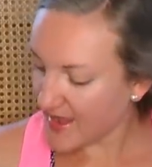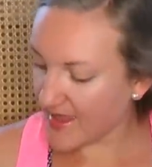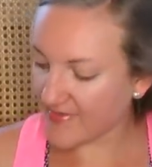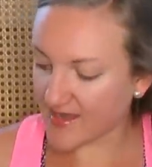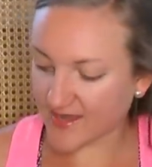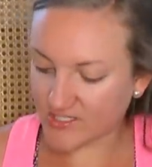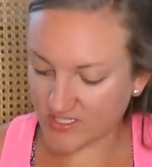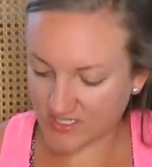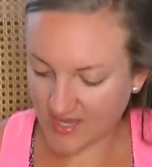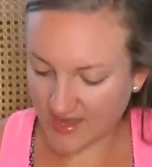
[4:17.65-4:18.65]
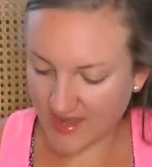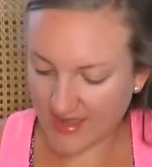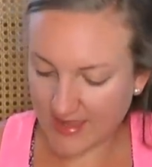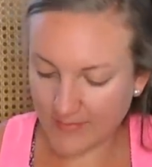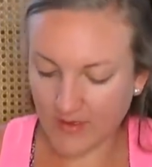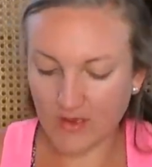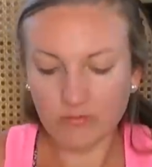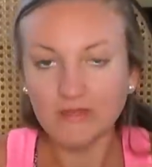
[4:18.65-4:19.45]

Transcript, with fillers: And then I just got him a